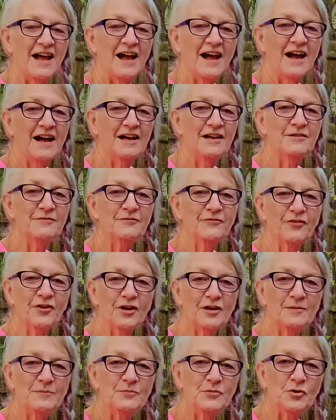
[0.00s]
I'm
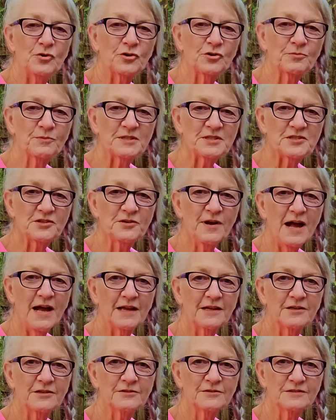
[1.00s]
from Northwest
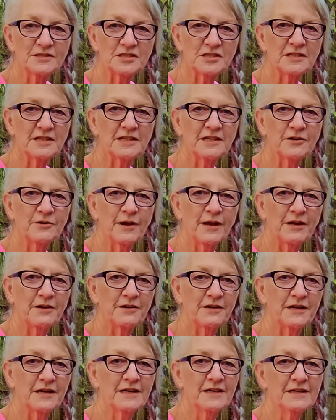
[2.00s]
Ohio, Toledo
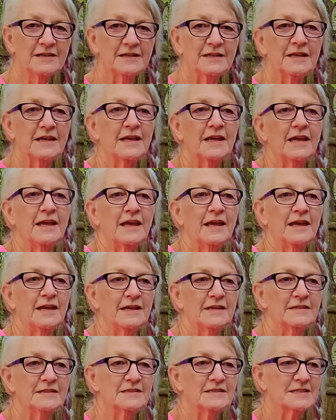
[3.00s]
area,
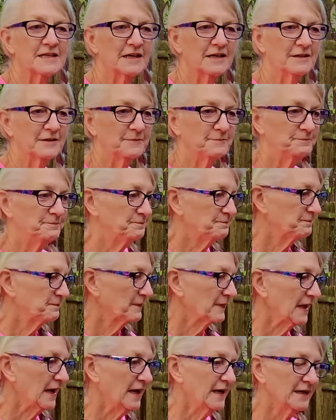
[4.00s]
and
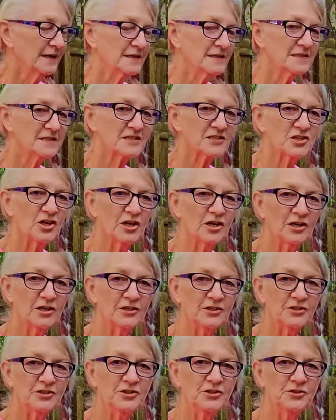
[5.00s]
I saw
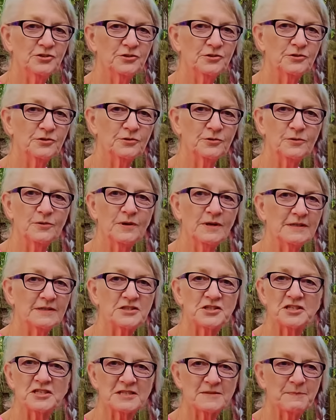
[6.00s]
you
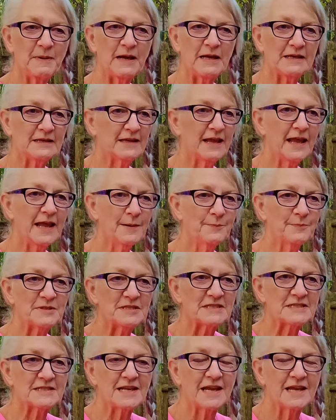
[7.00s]
just by
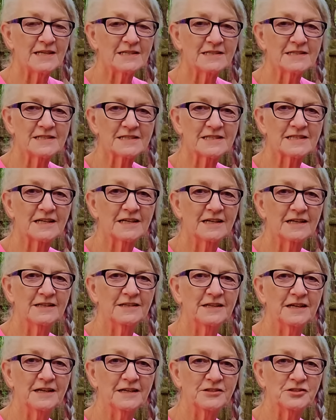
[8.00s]
happenstance on
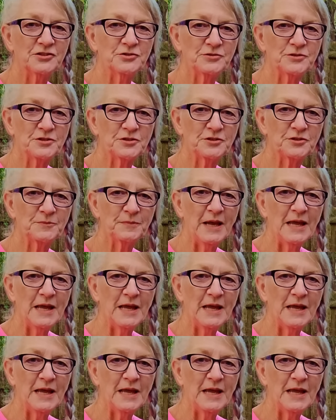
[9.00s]
YouTube